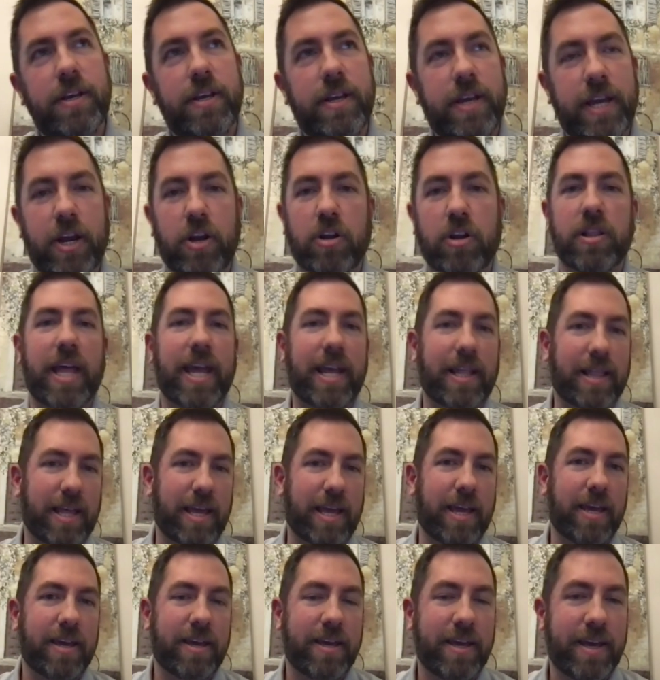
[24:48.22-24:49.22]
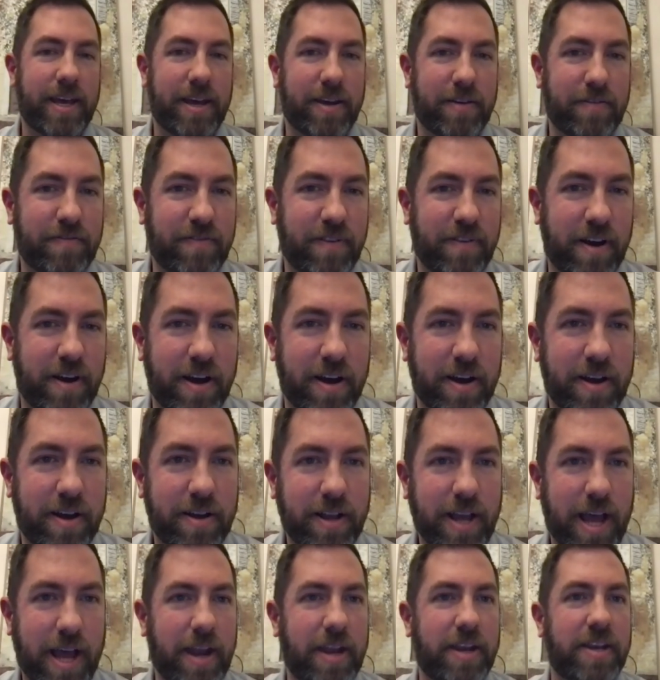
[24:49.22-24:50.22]
here lately have
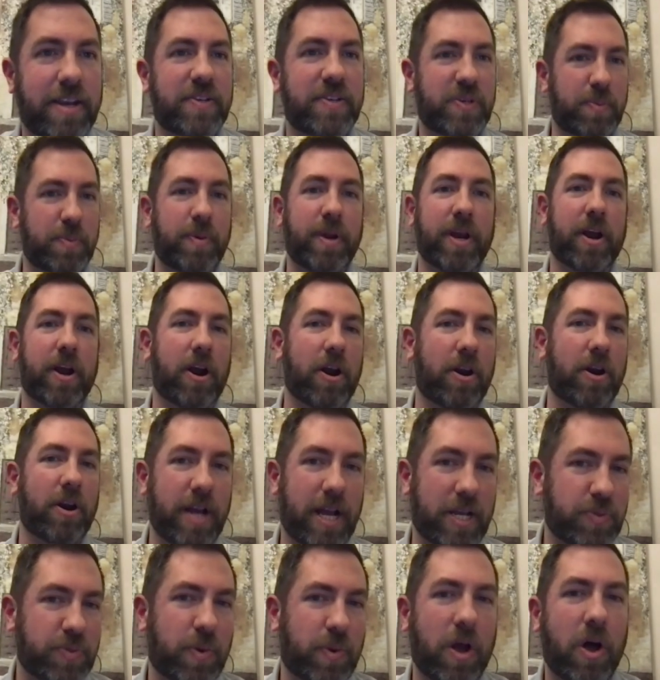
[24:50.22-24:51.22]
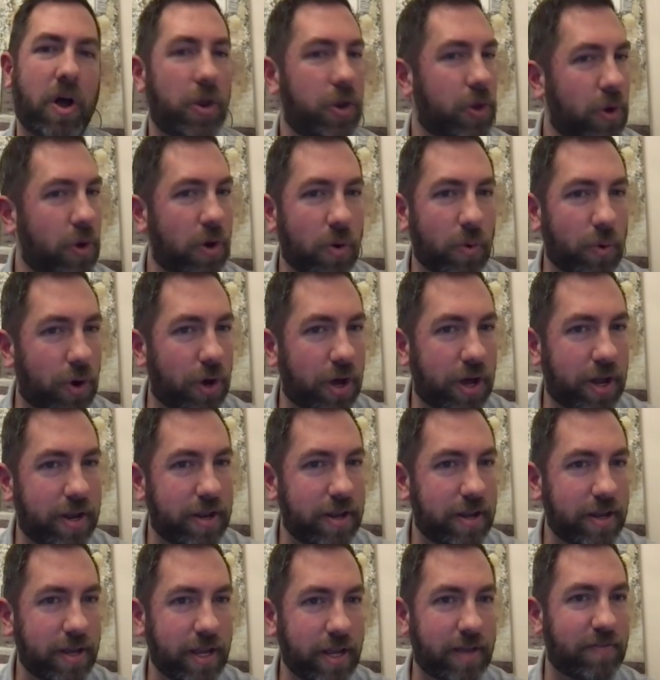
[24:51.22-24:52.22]
kind of disappeared, as we all knew it
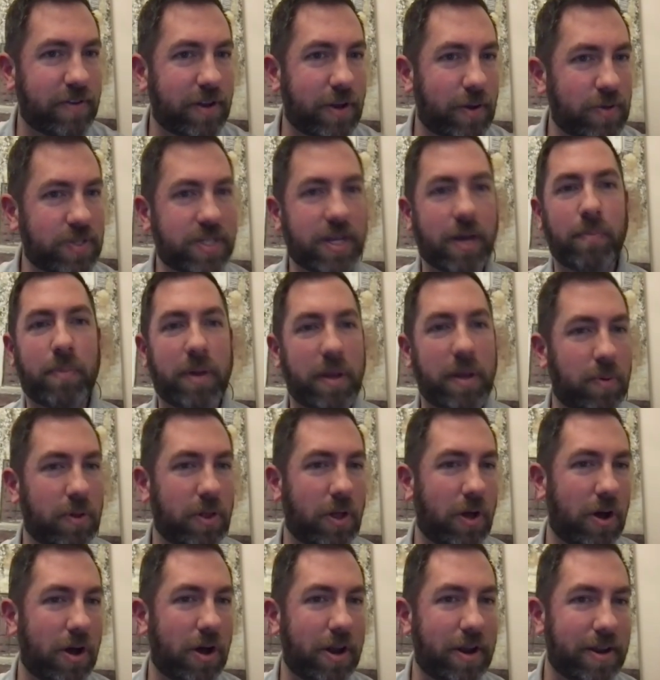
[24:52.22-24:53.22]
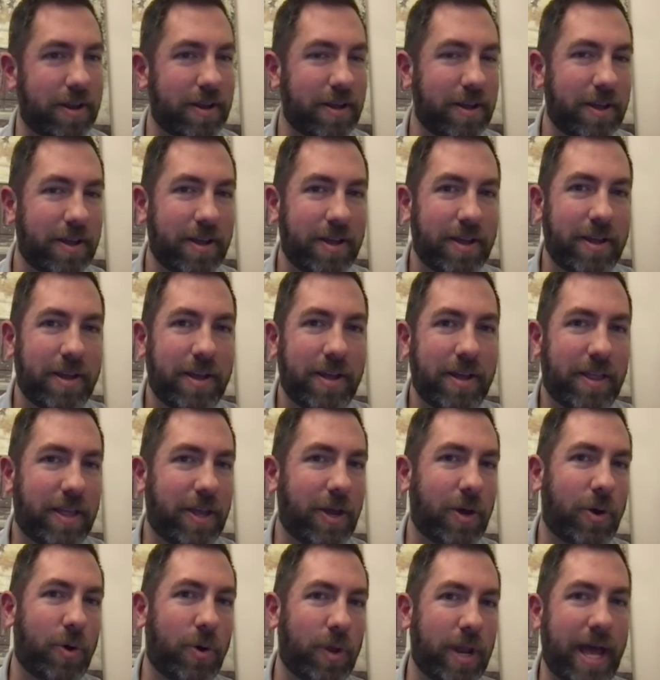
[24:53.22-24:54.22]
would, even though some people on
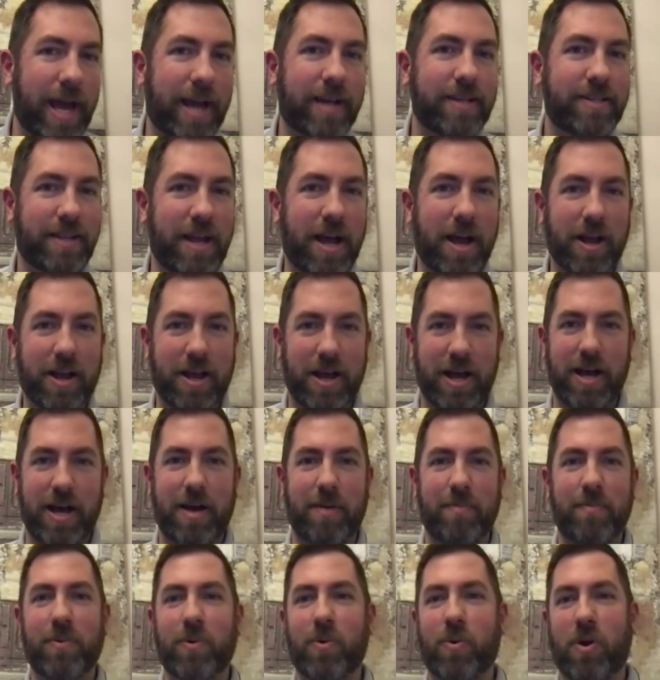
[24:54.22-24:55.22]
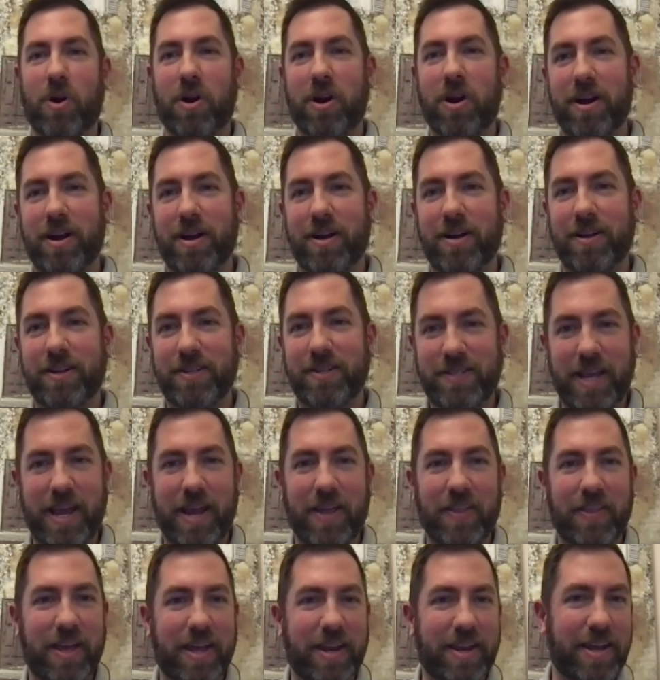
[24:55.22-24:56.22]
the old X.com were
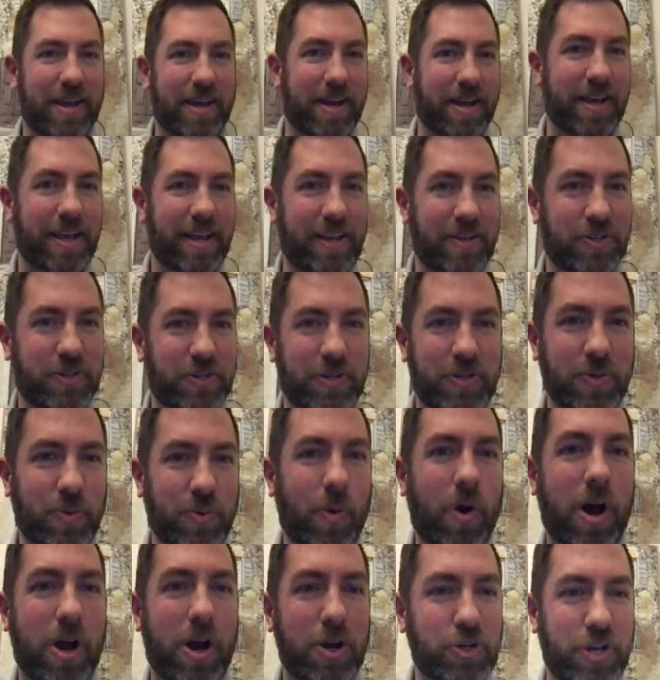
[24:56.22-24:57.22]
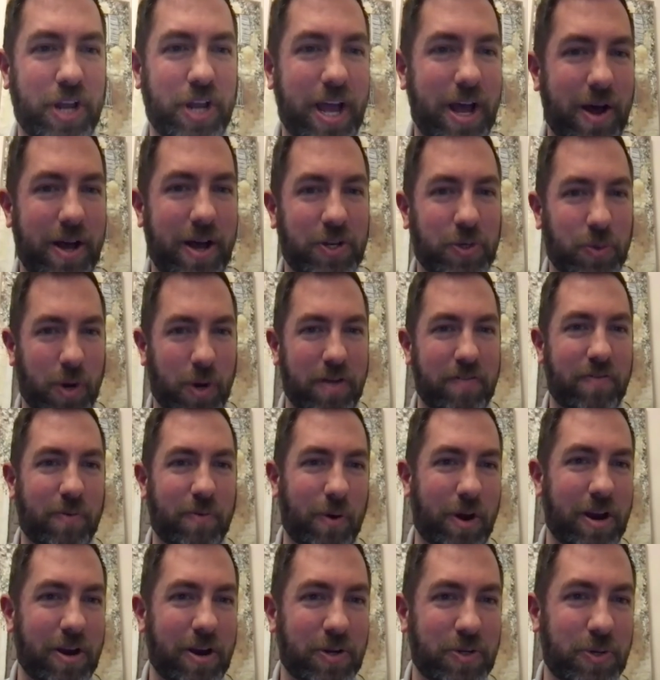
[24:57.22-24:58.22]
saying that he's just washed now at
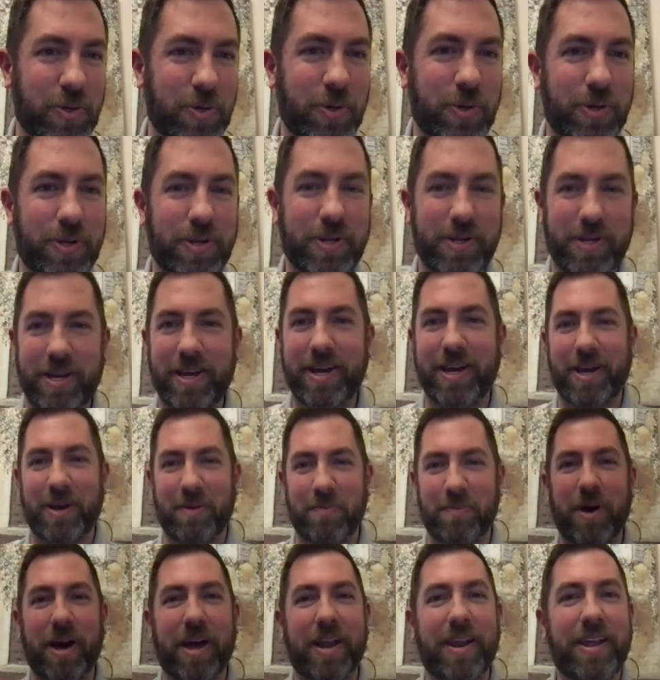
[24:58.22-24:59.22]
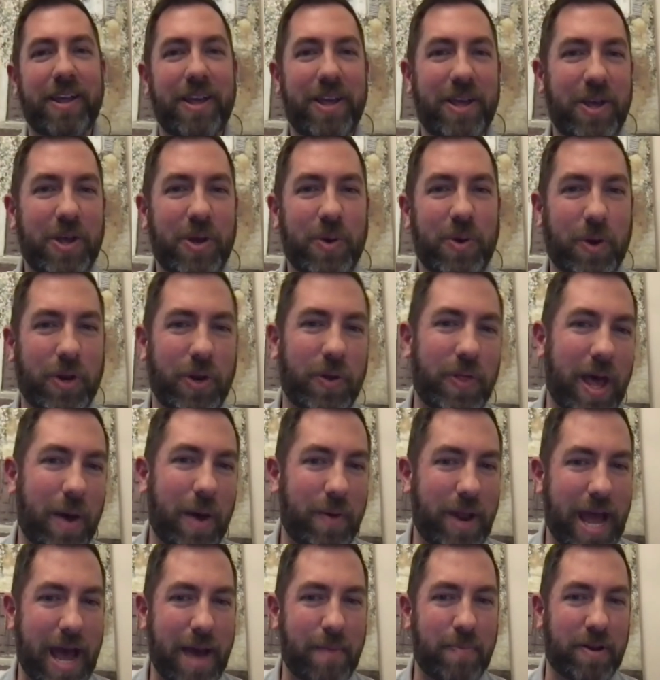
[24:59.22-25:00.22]
24 years old. But we knew that
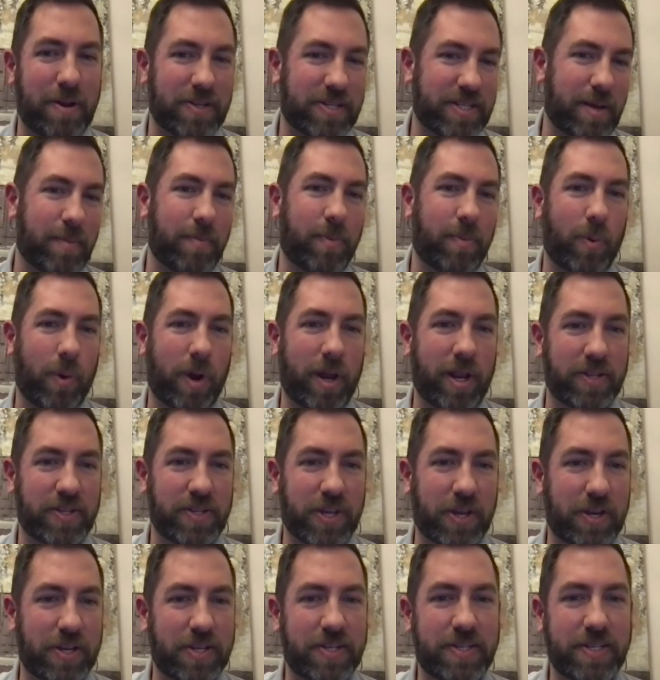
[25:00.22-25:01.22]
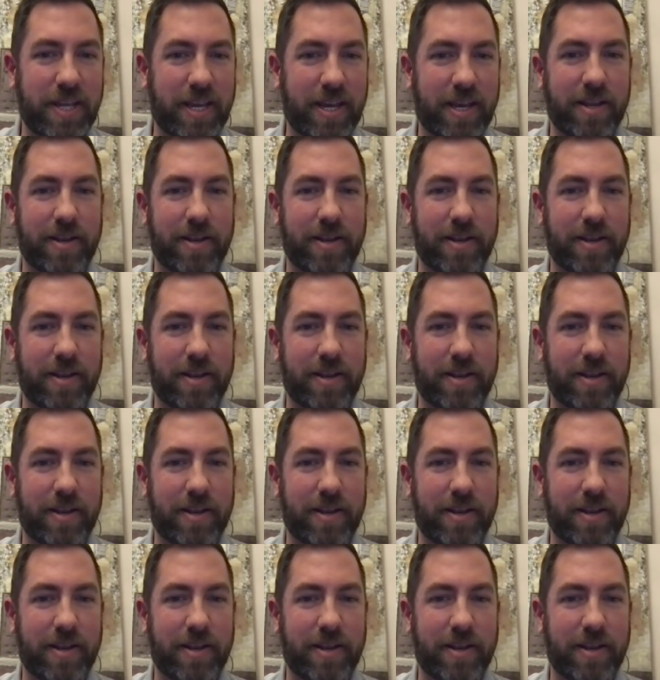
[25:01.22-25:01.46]
would happen at some point. It's good to see